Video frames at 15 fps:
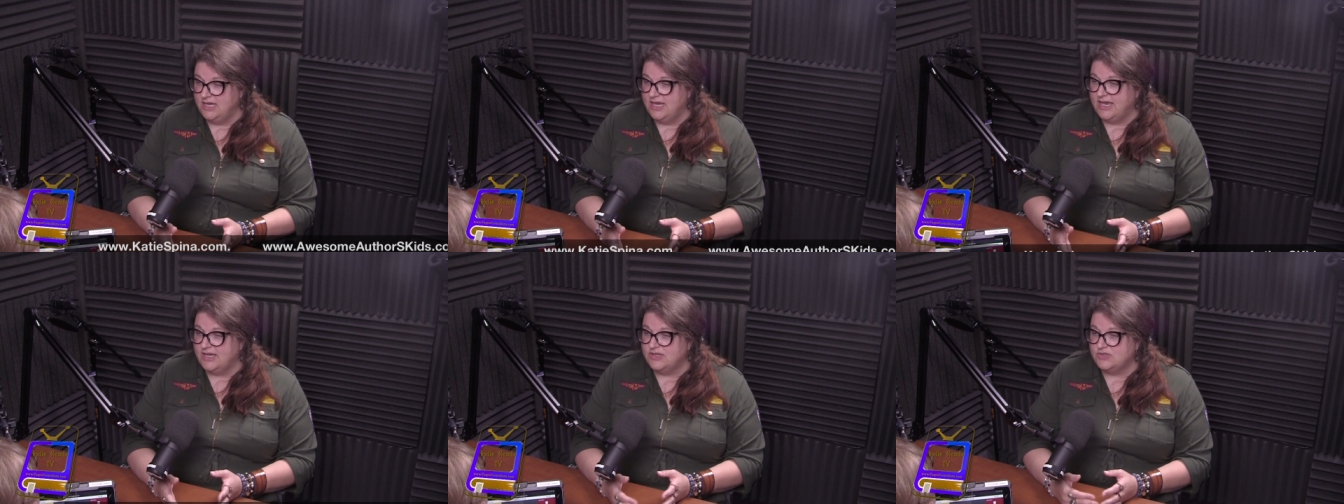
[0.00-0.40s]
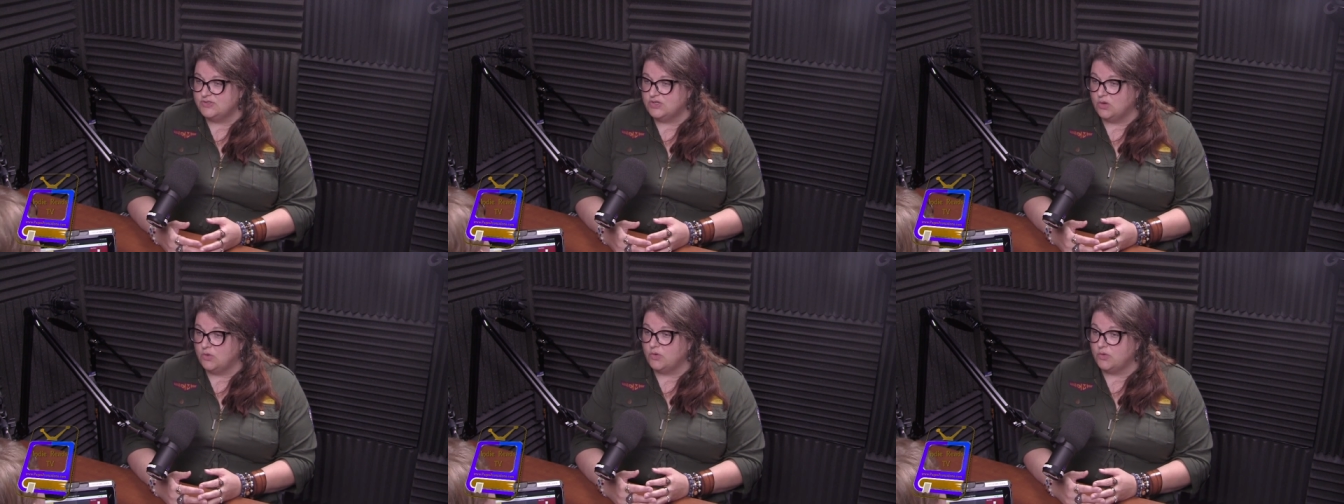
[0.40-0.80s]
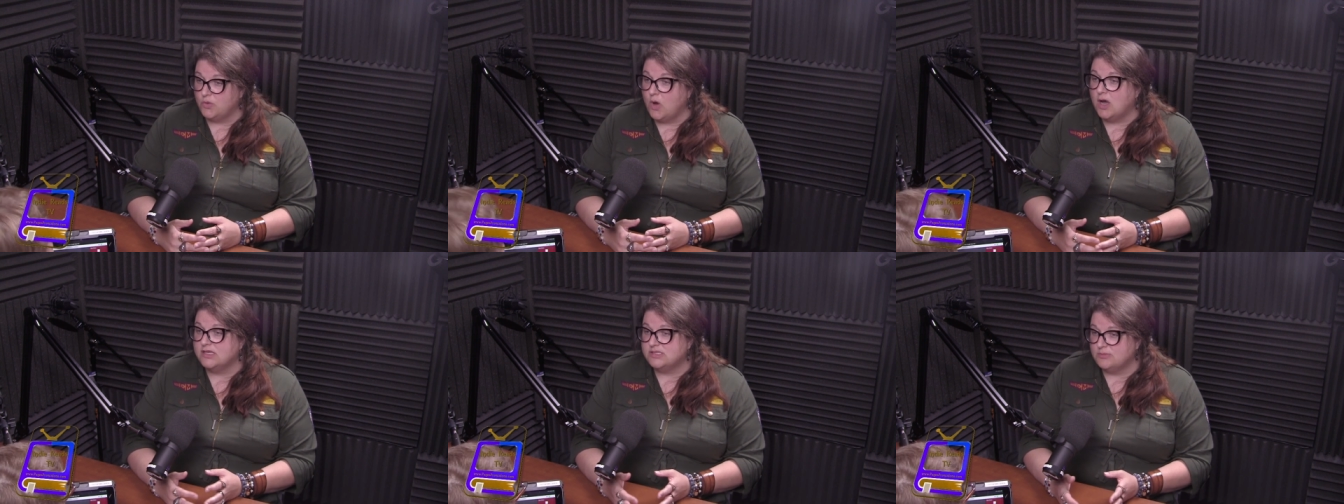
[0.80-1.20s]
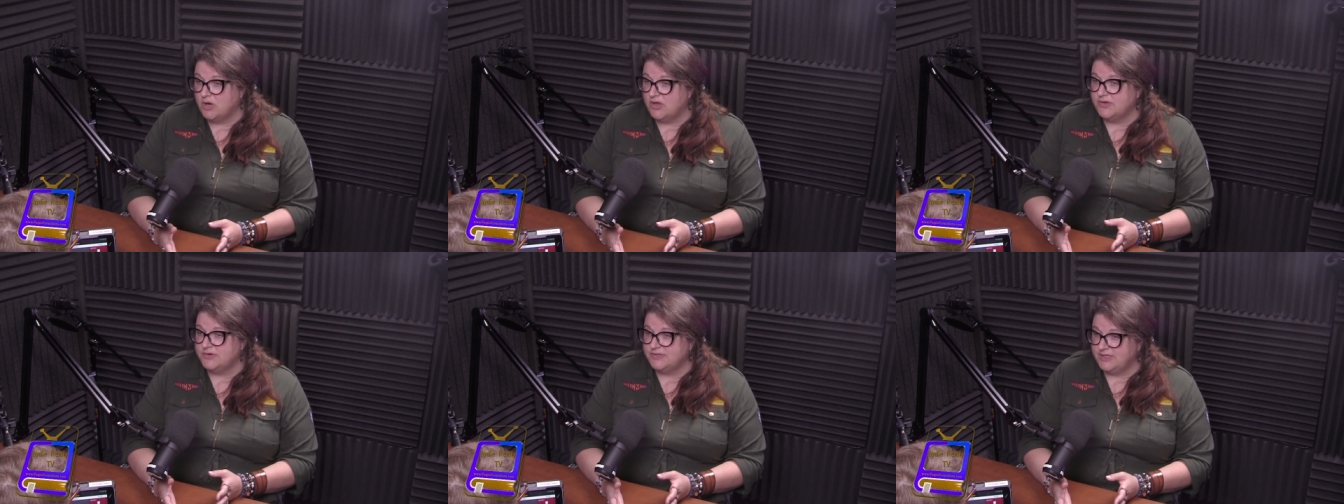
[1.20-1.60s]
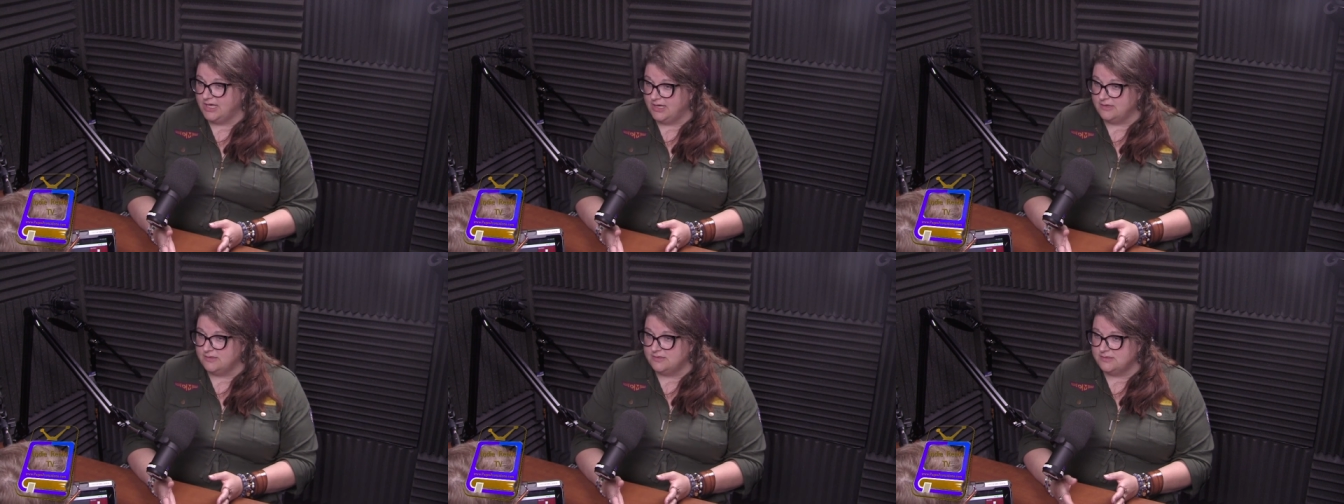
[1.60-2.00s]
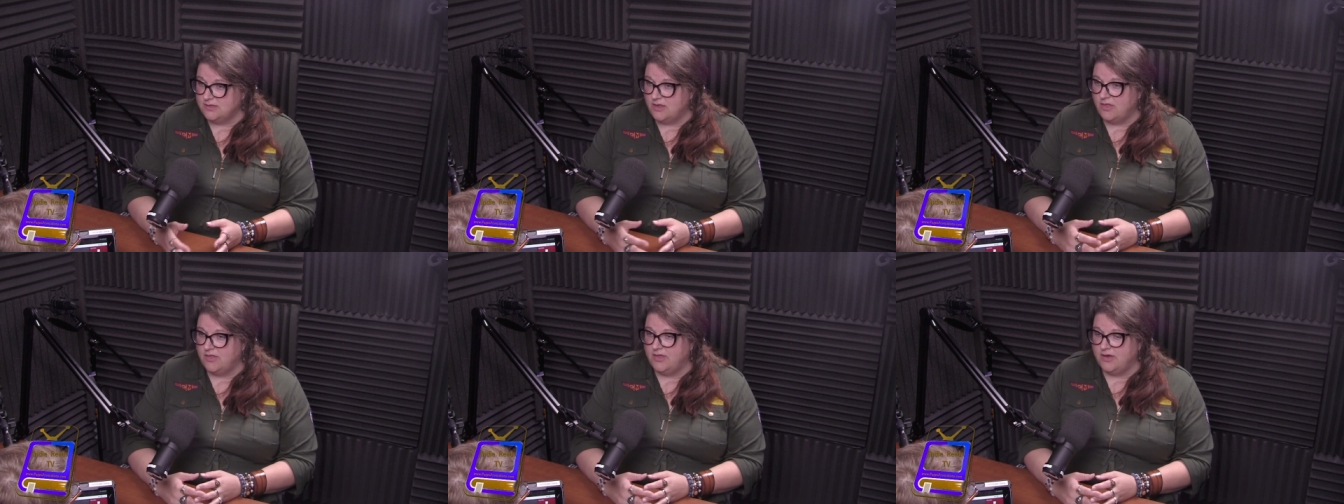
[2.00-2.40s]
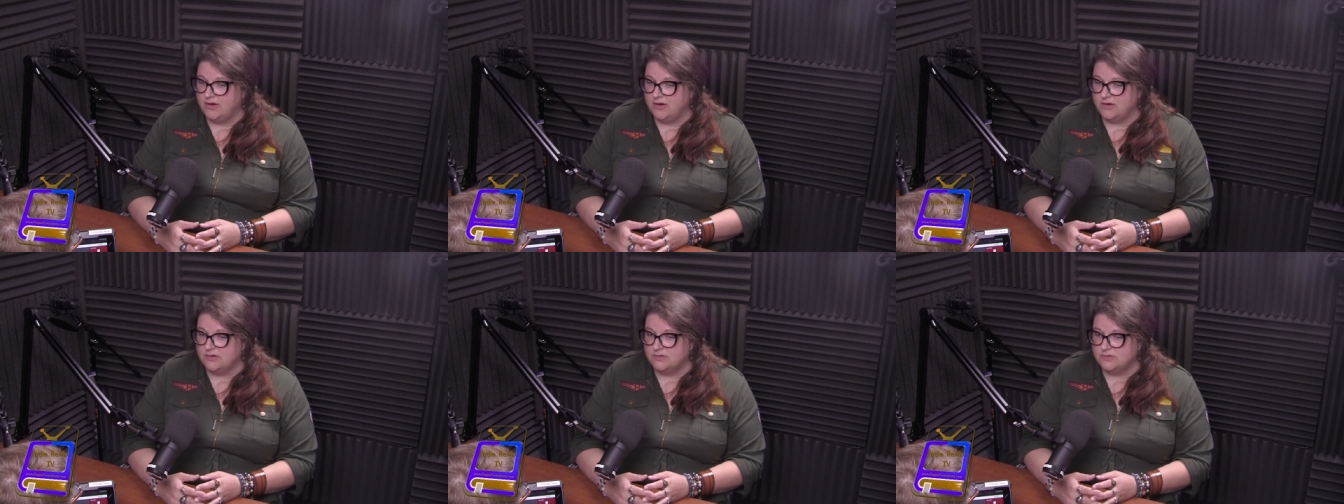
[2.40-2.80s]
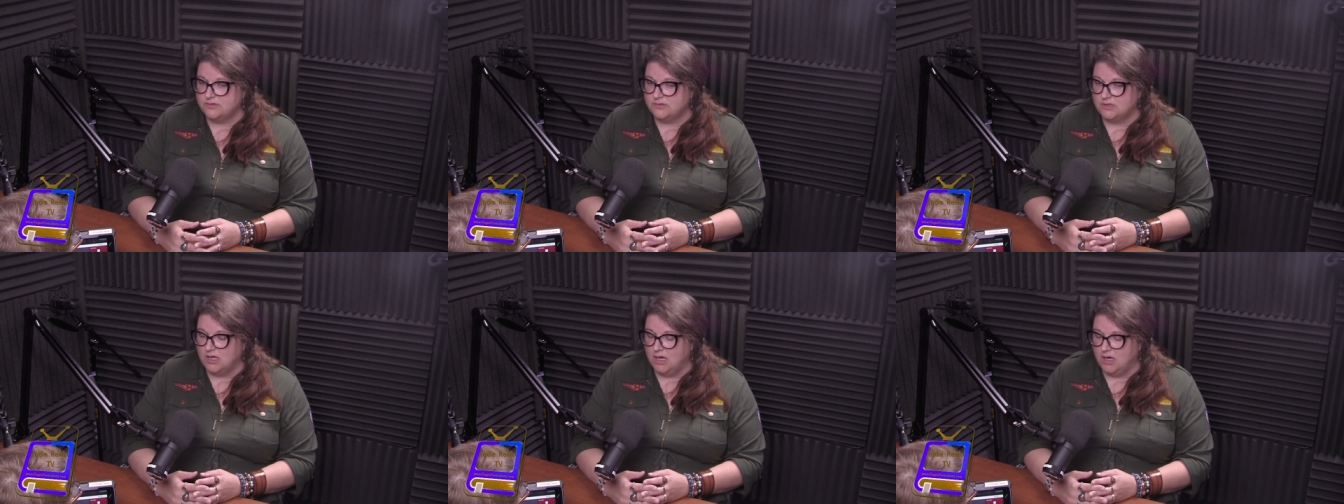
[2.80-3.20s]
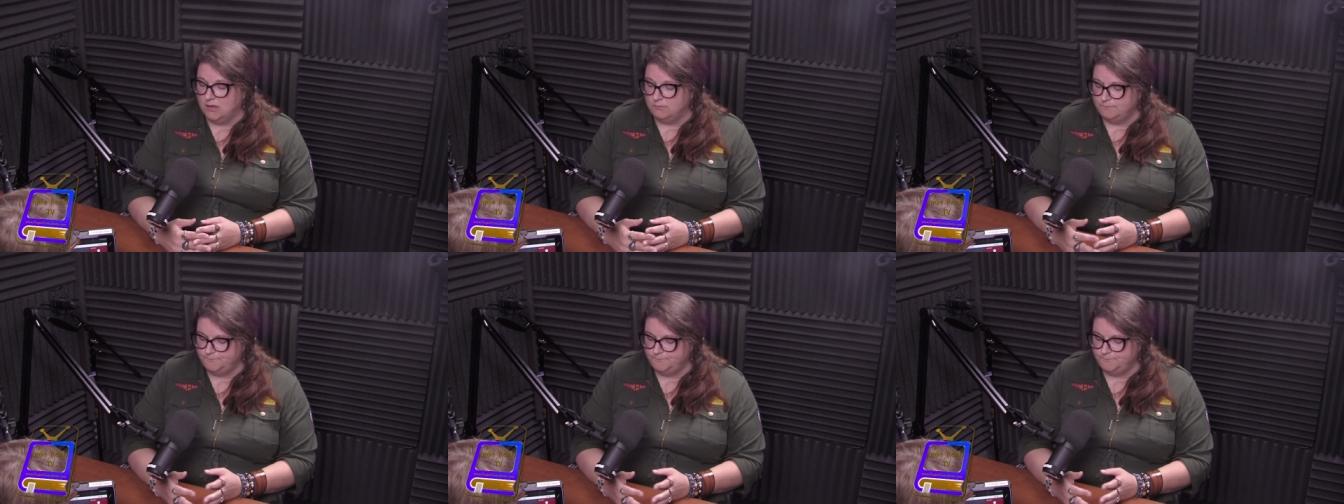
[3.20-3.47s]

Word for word: And so through Awesome Authors Kids, uh, there's um,